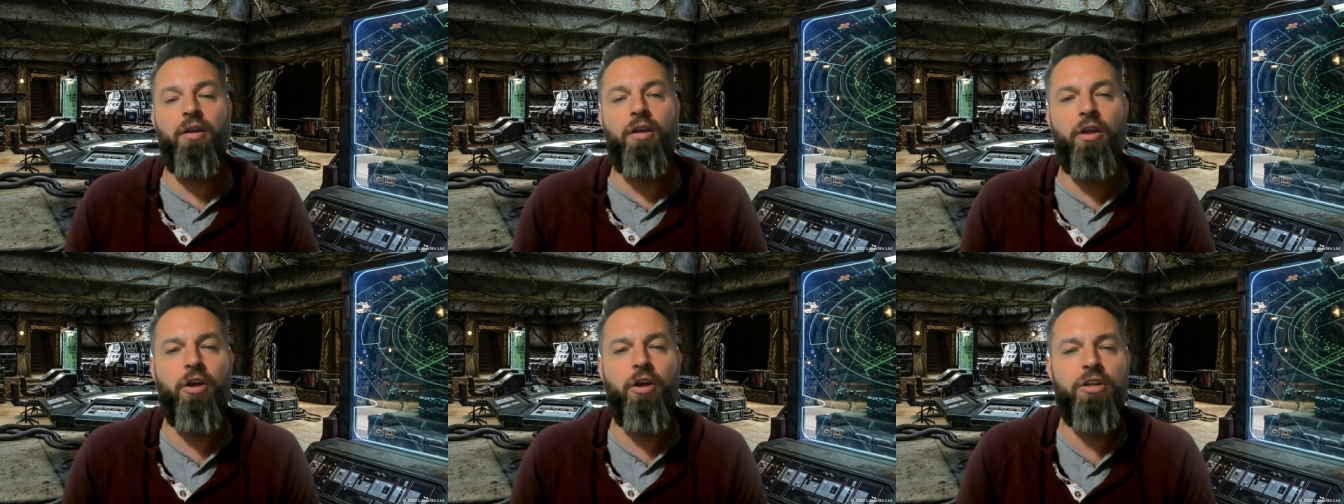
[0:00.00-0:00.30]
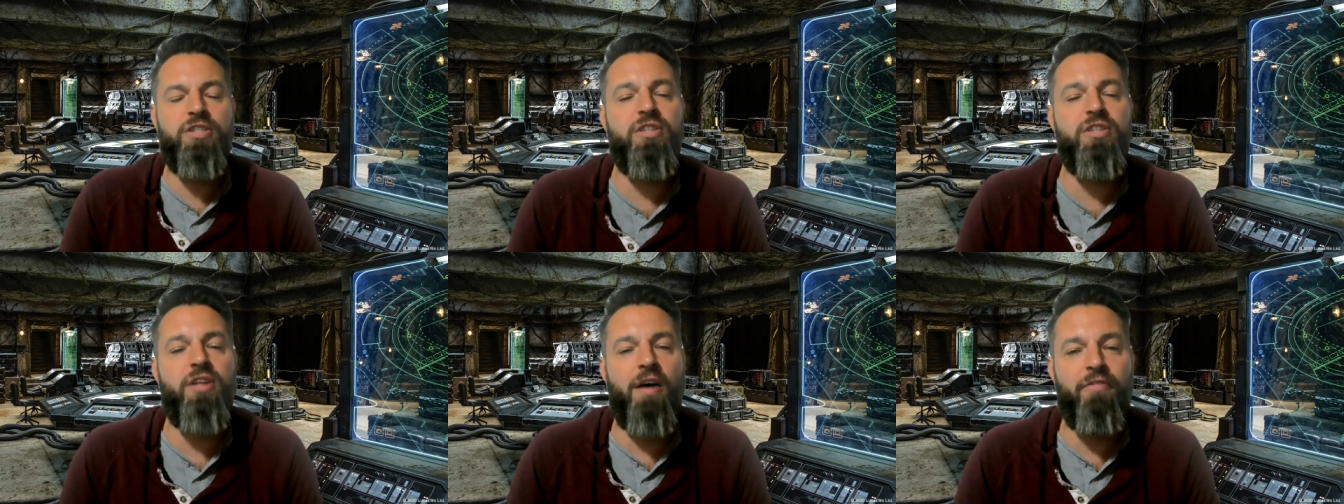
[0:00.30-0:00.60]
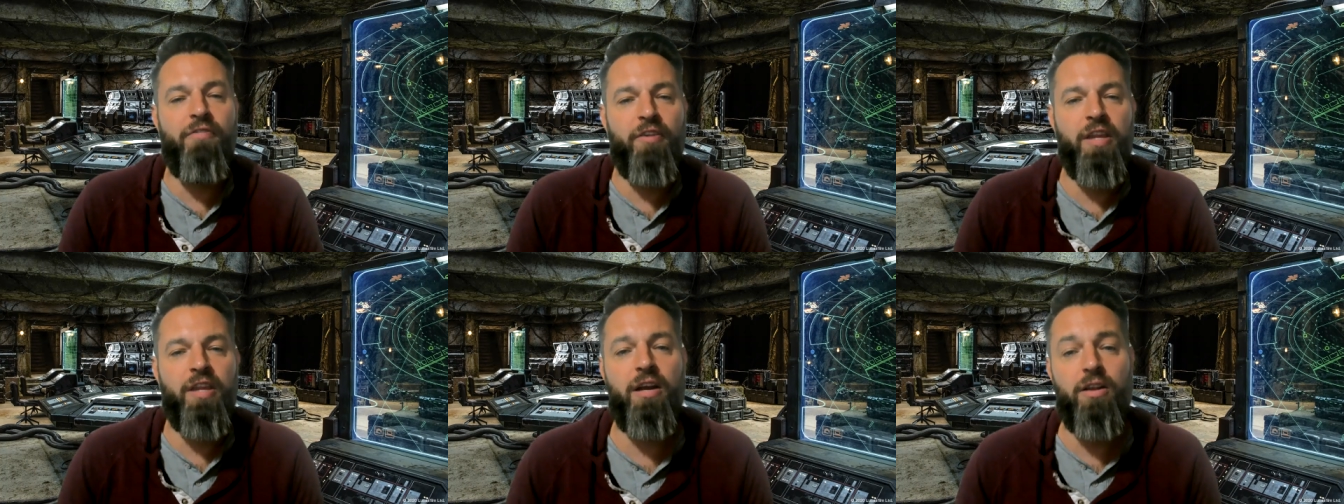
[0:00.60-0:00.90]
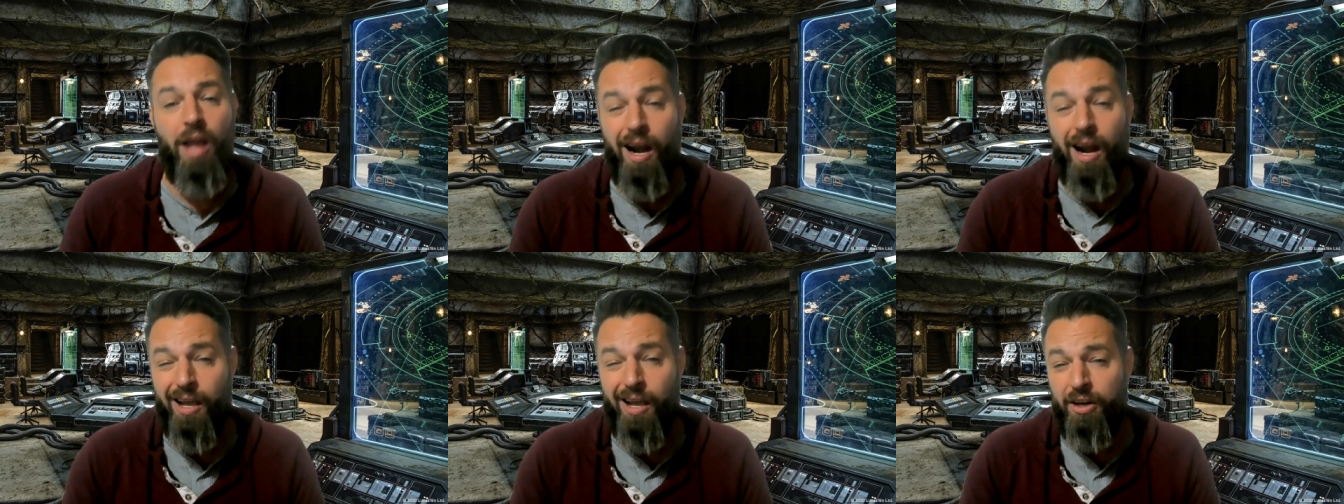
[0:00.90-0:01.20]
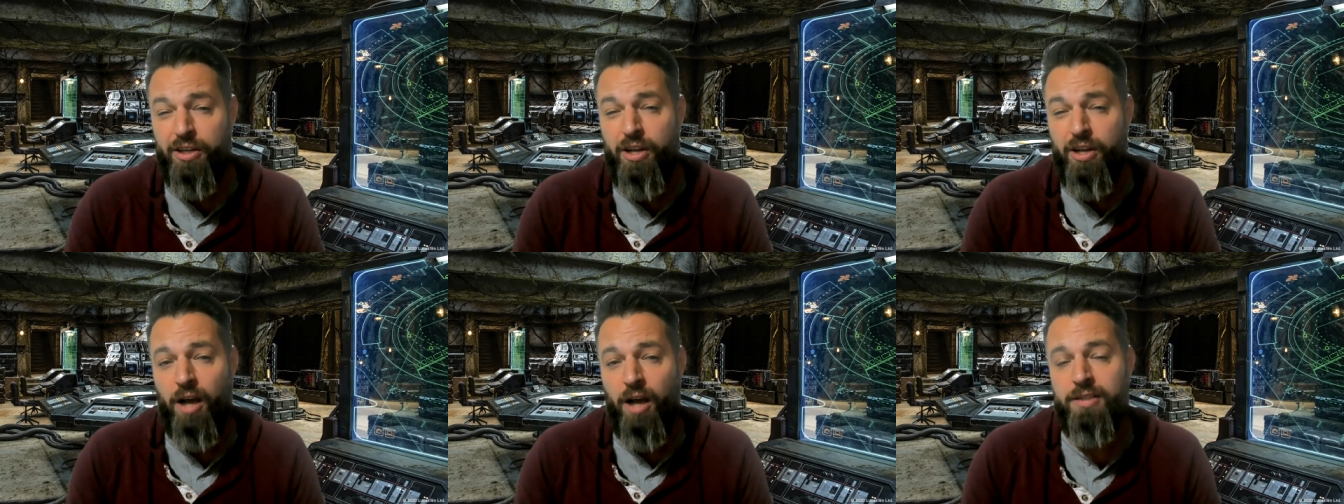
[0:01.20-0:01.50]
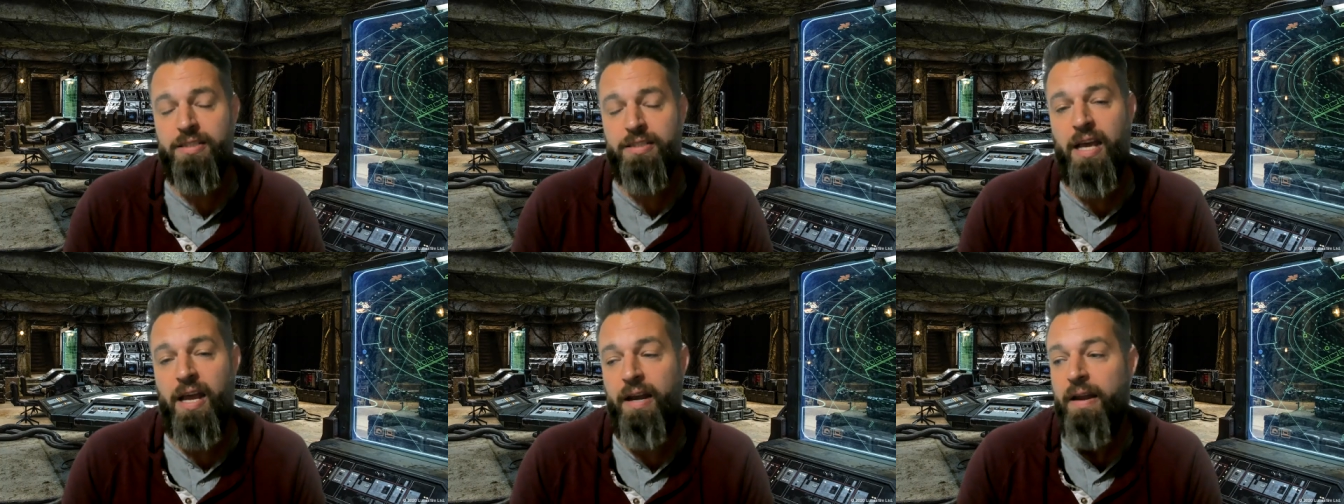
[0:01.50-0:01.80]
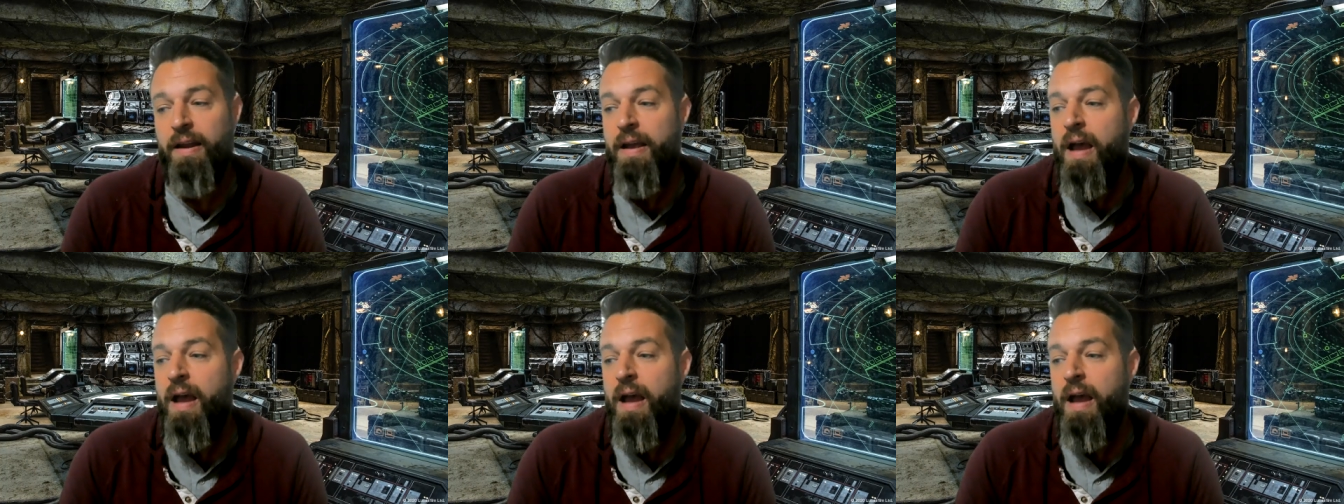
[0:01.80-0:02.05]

good stuff in there, a lot of good content.